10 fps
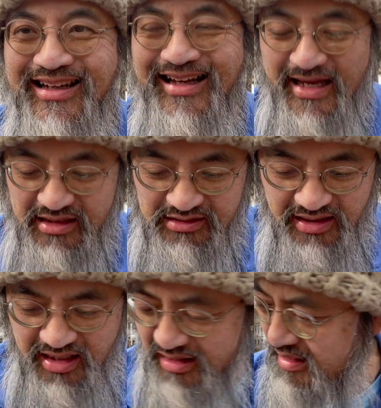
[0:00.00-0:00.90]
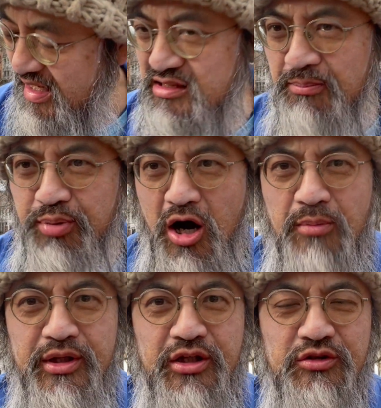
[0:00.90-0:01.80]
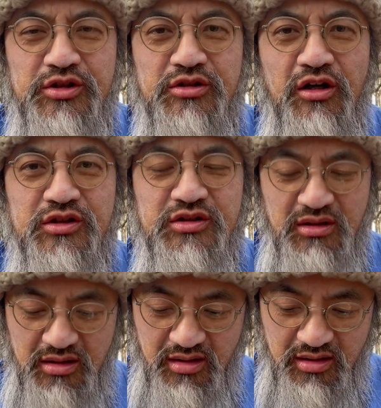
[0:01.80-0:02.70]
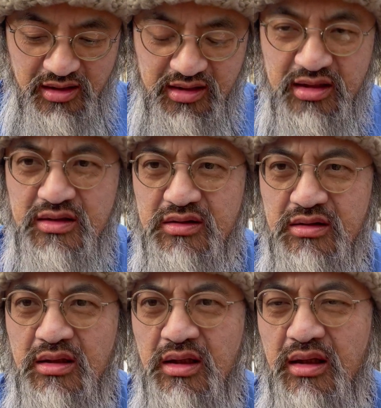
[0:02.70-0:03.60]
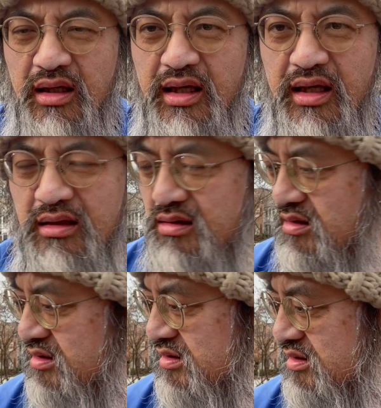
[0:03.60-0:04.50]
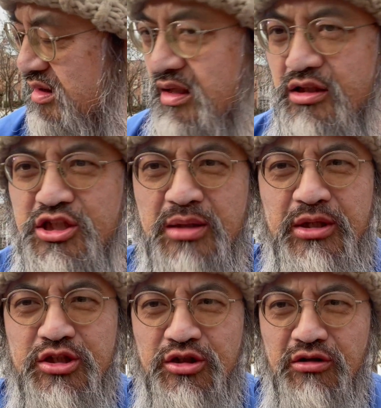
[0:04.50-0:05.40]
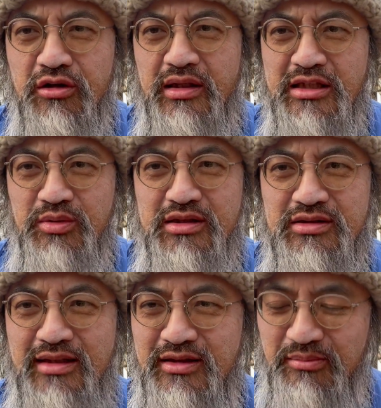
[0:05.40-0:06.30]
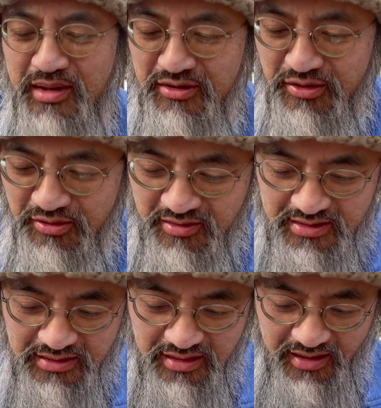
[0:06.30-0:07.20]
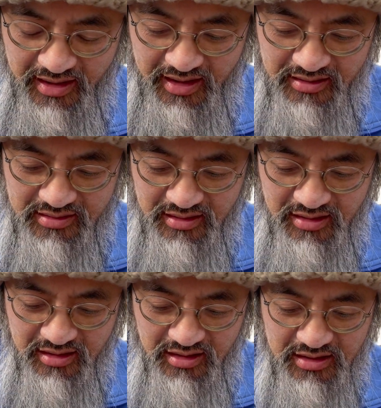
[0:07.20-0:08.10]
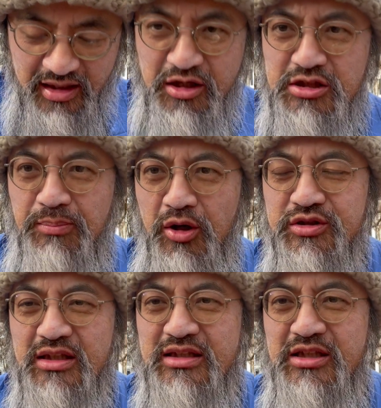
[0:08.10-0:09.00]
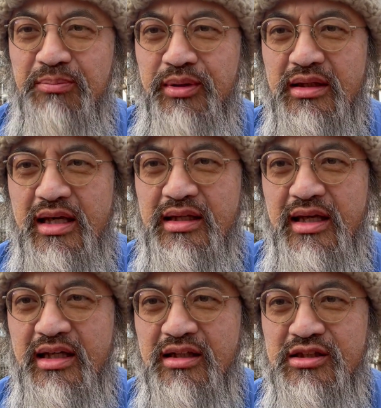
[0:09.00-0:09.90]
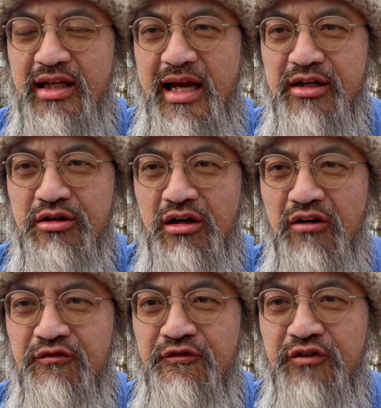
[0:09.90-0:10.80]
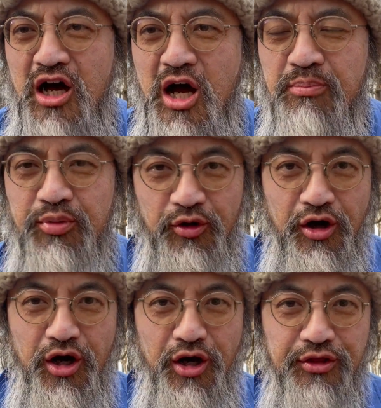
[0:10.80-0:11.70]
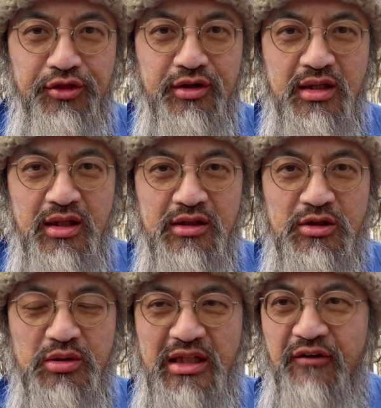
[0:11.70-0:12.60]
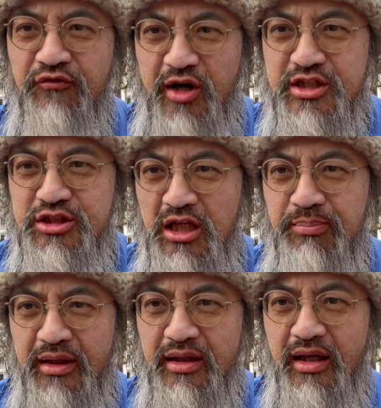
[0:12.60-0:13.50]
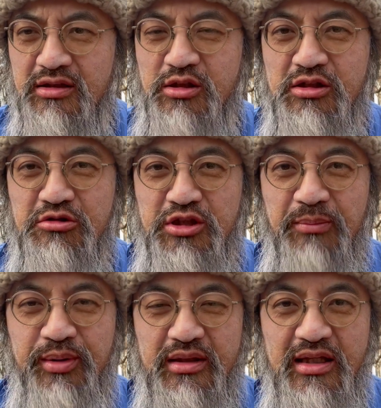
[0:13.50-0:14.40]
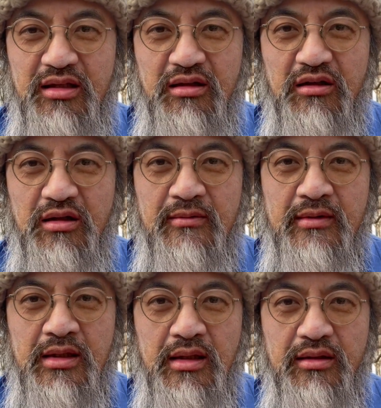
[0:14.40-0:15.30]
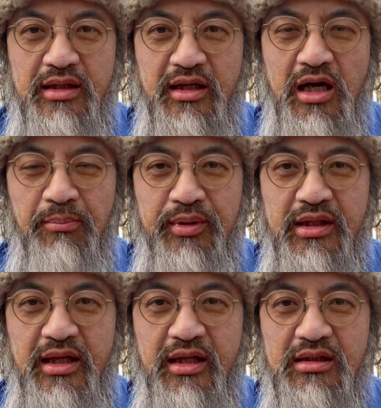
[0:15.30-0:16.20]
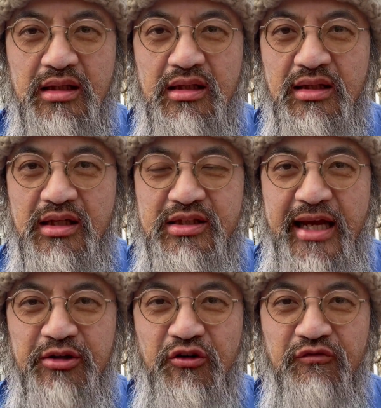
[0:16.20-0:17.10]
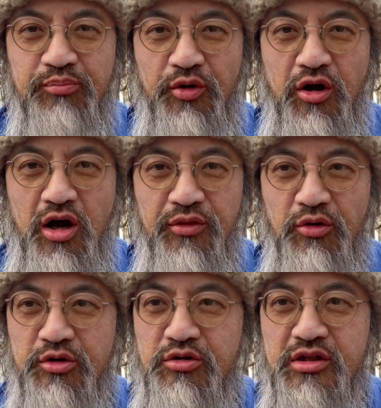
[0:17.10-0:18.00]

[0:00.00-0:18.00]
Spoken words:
and it has a barbecue sauce in it, and a chimichurri. That's what it says on the menu, and you're supposed to dip it in a container of pho broth. So it's like a French dip, I guess. You dip it in the accompanying container of broth, or you can